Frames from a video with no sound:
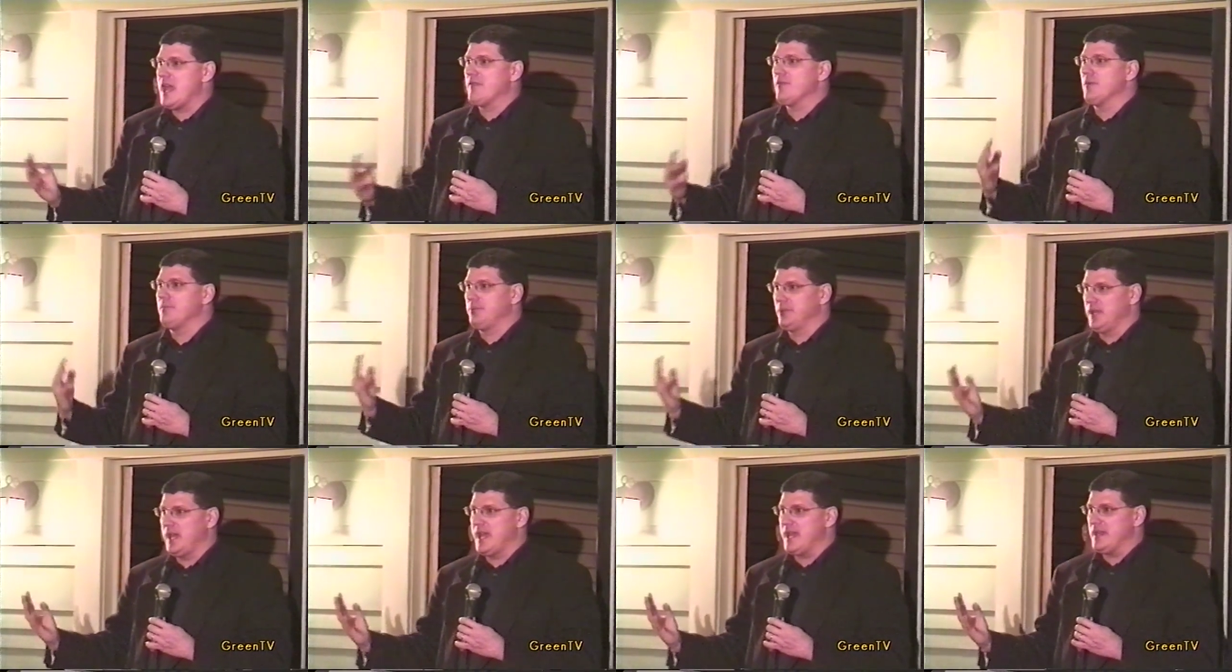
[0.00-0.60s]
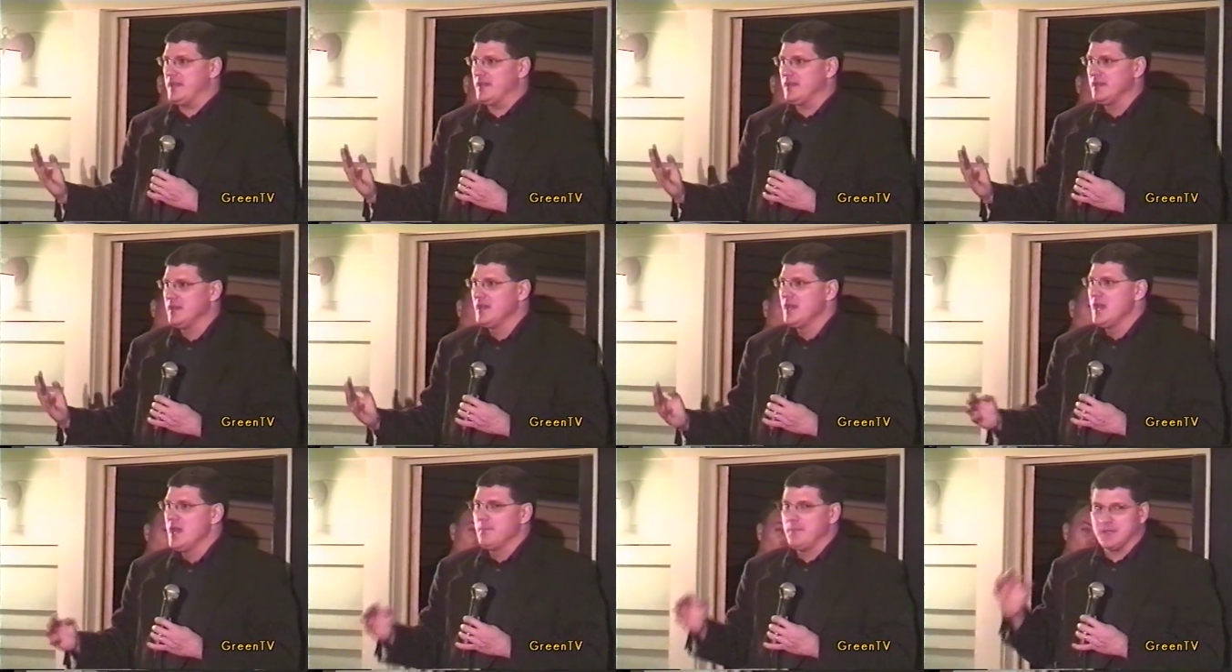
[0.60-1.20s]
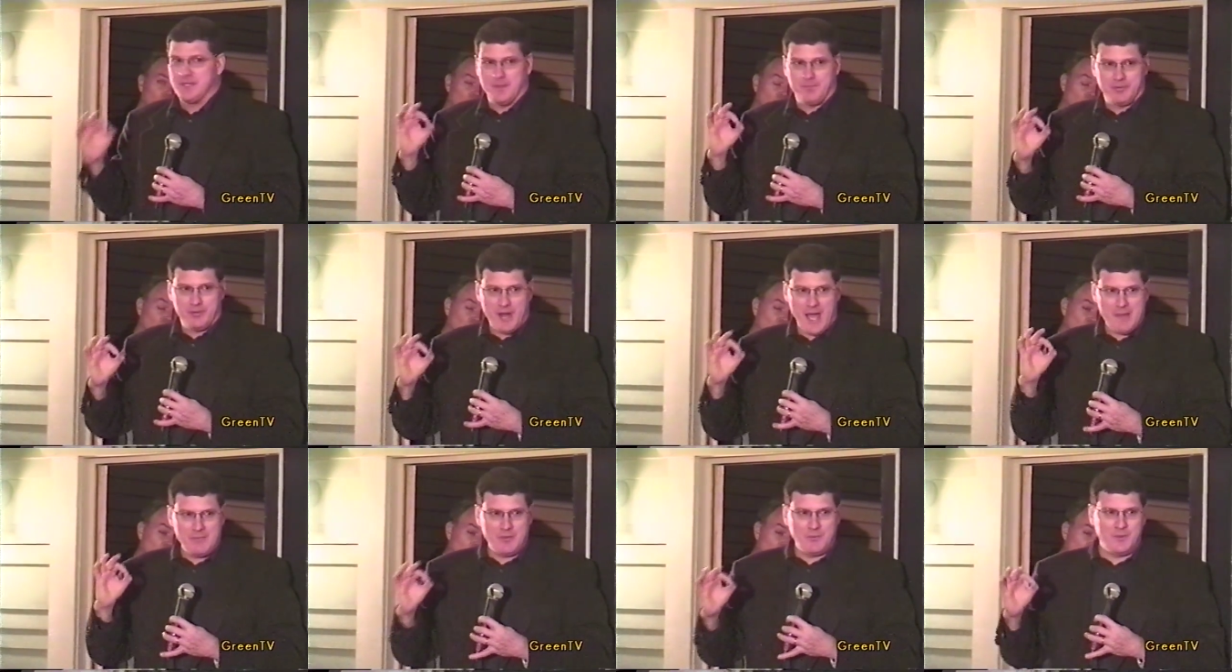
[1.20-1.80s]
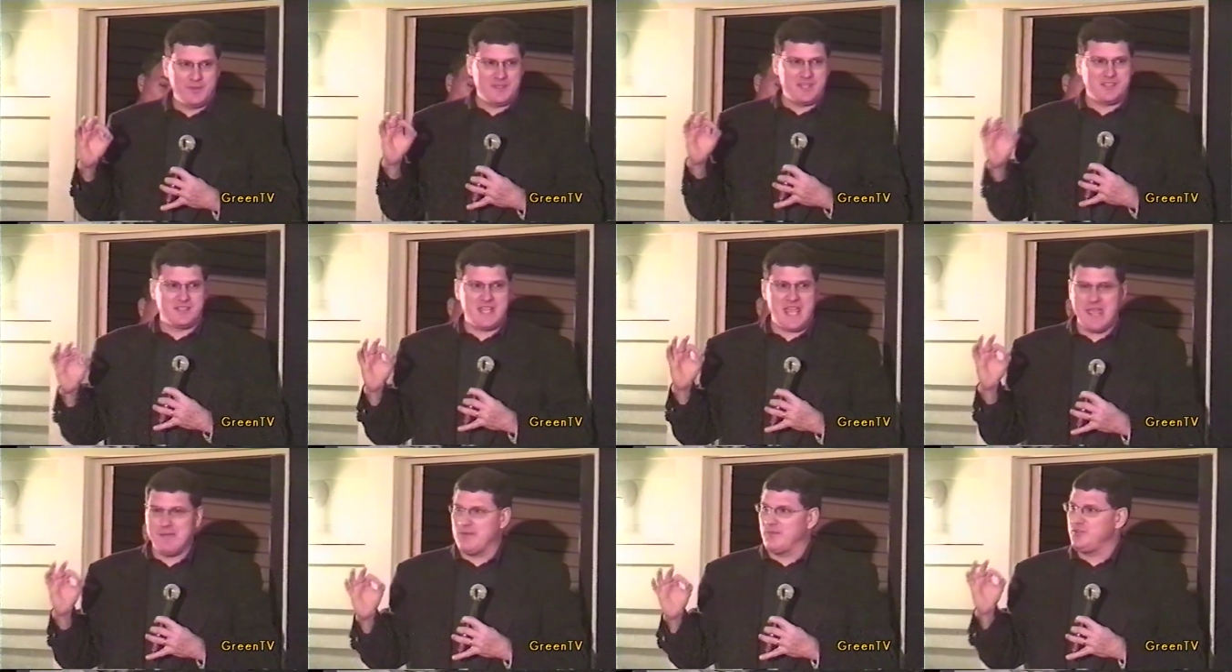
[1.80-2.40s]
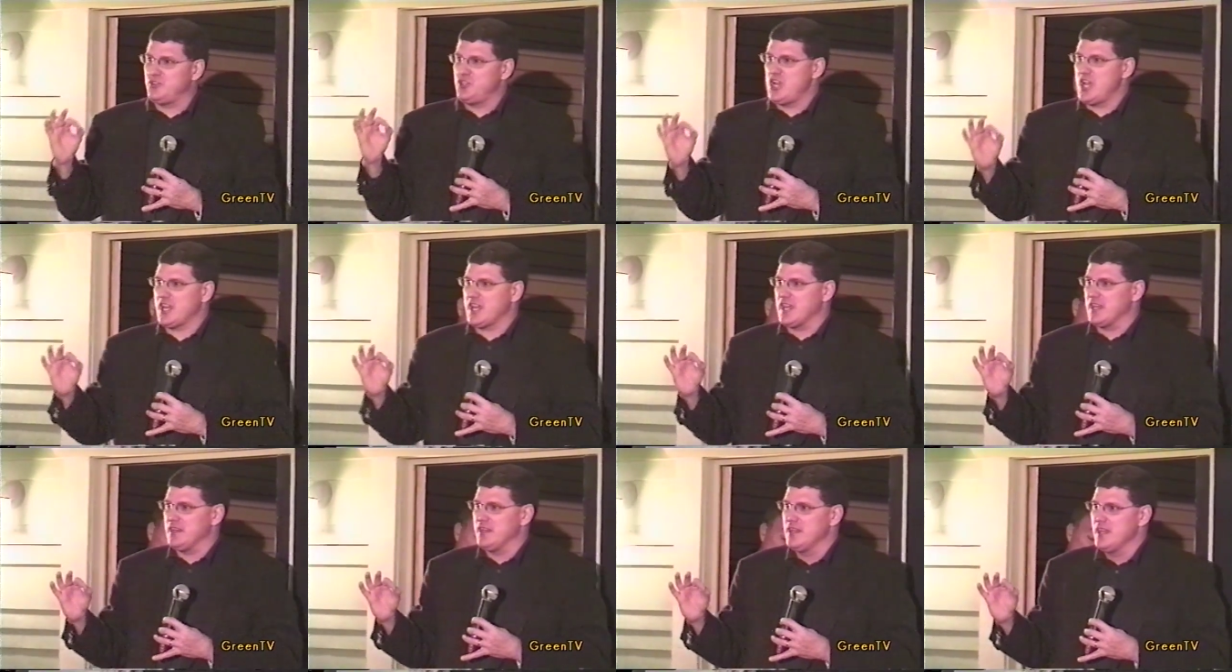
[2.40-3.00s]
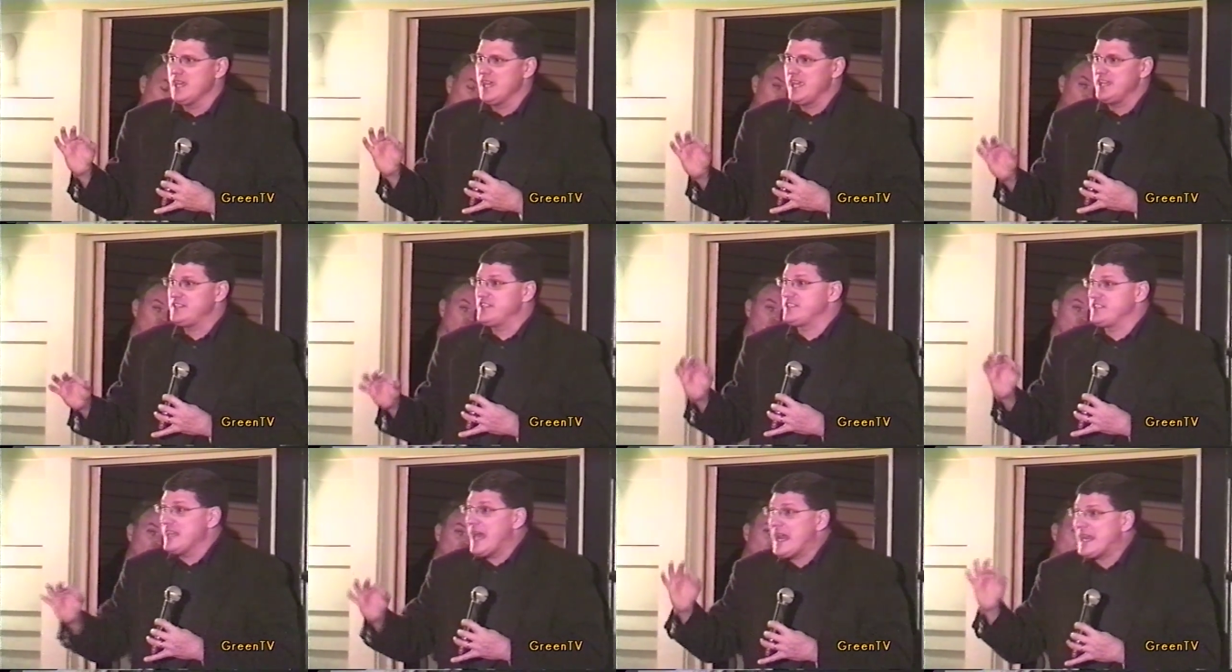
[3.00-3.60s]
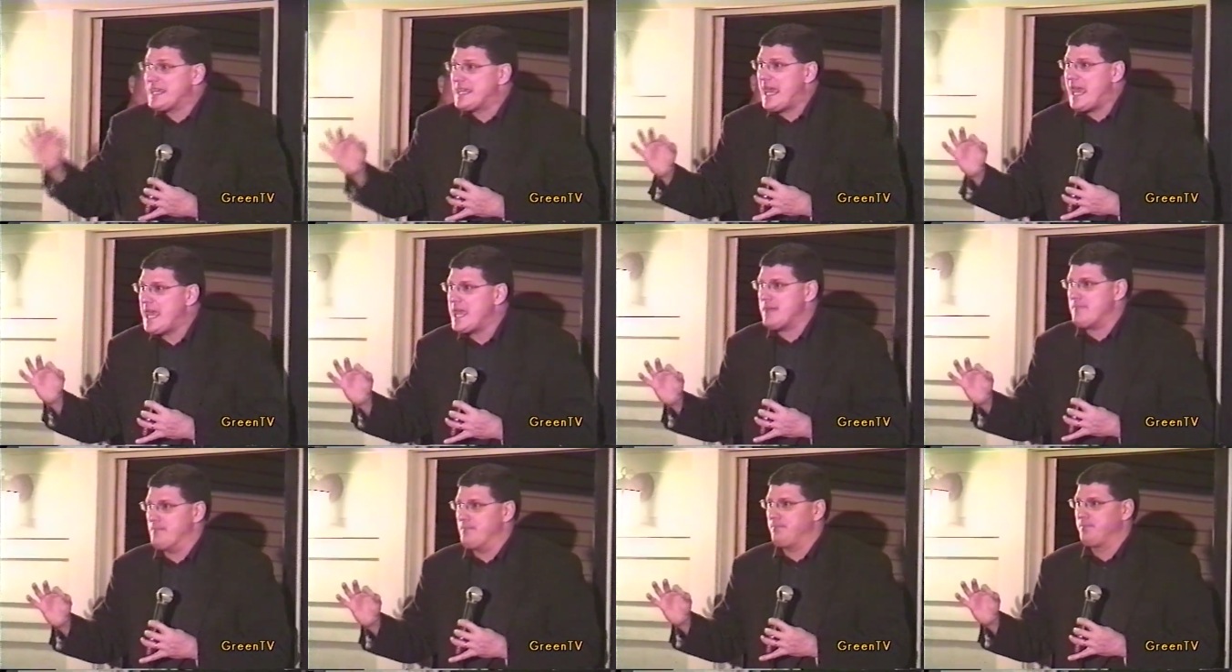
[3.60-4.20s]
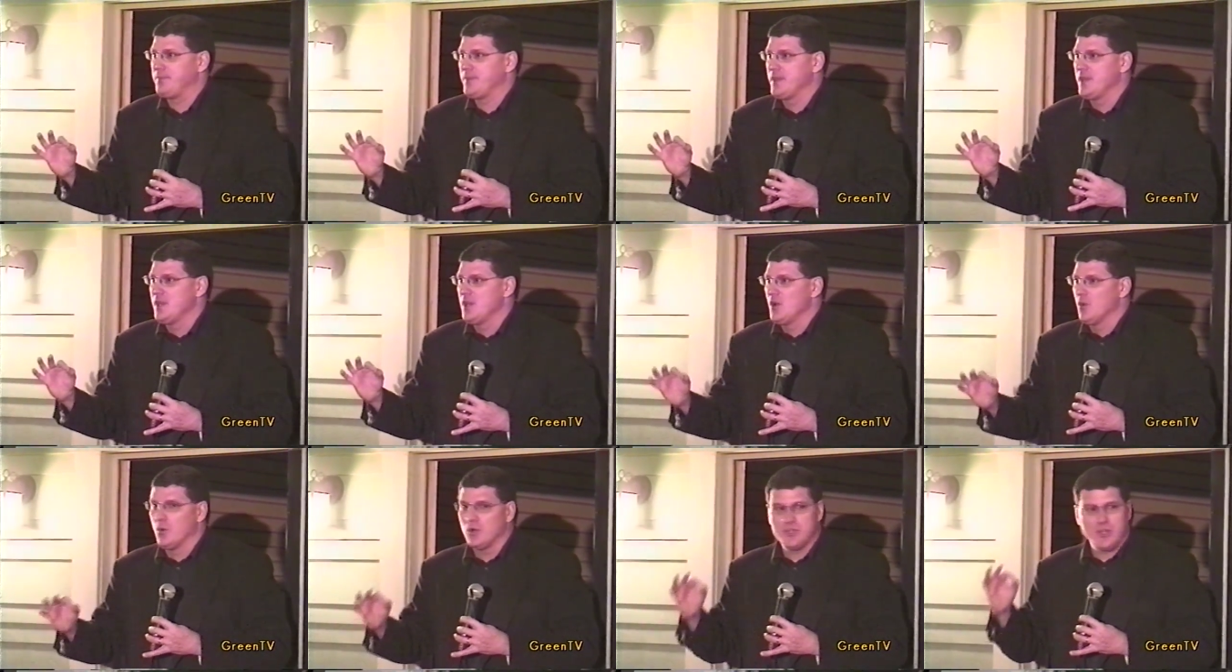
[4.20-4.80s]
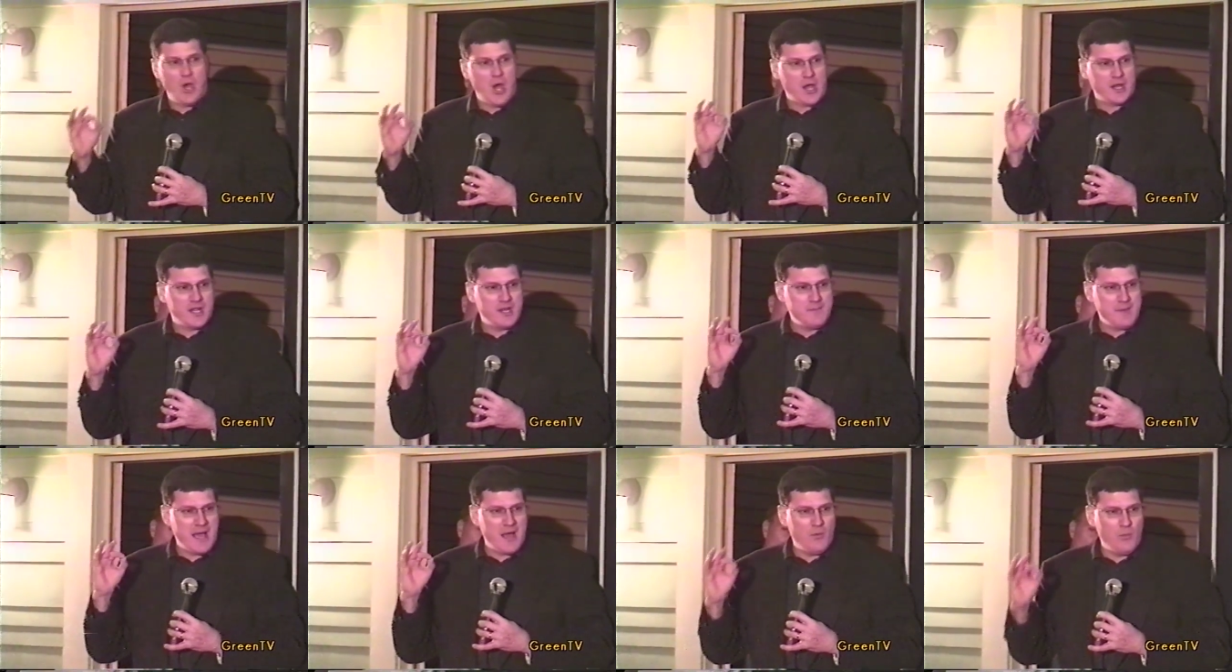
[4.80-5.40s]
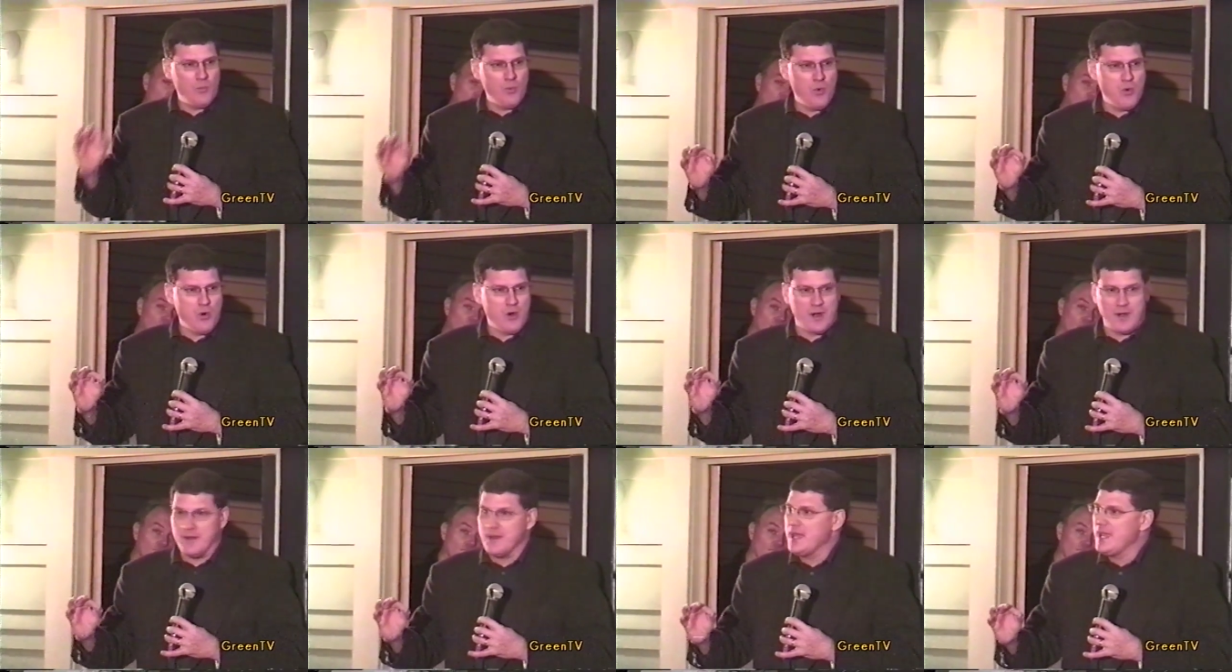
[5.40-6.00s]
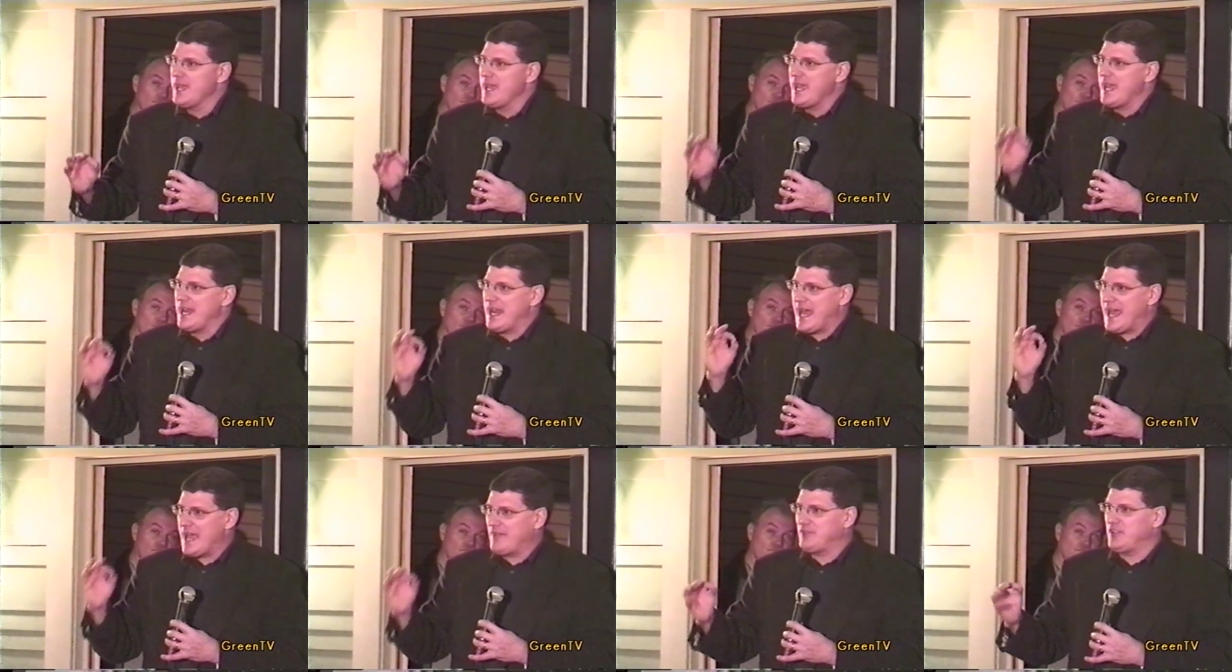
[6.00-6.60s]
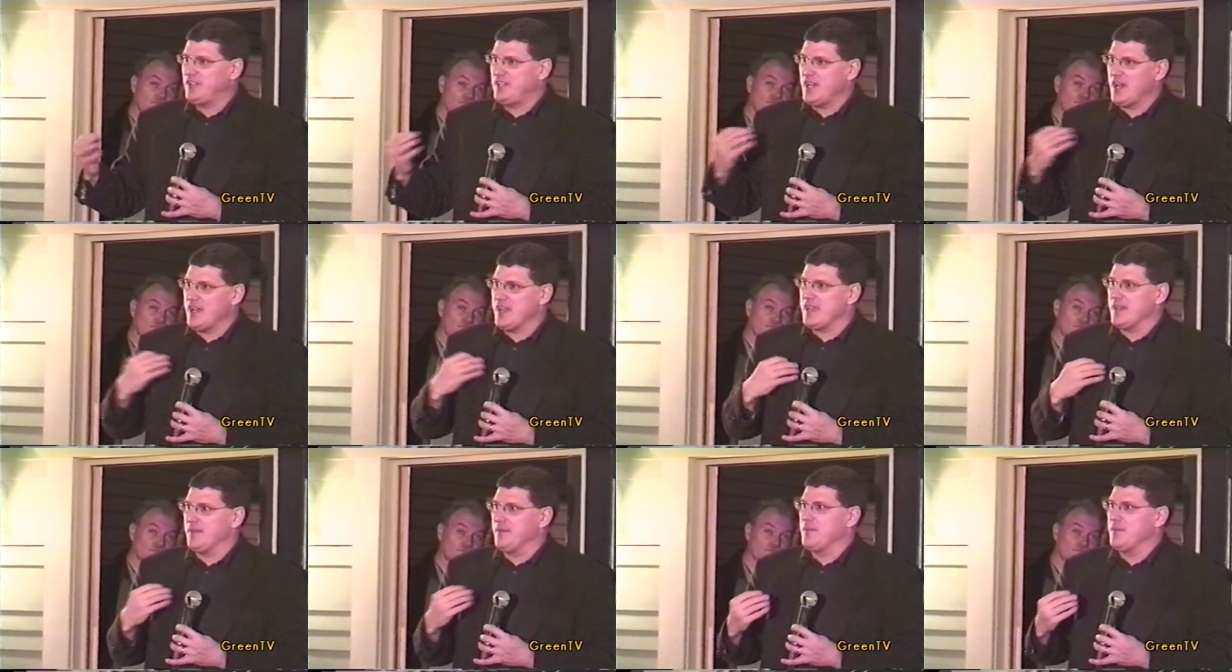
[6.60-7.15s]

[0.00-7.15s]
ever played. But the problem with this game of chicken is it's not a game. We're talking about war. And I have to tell you,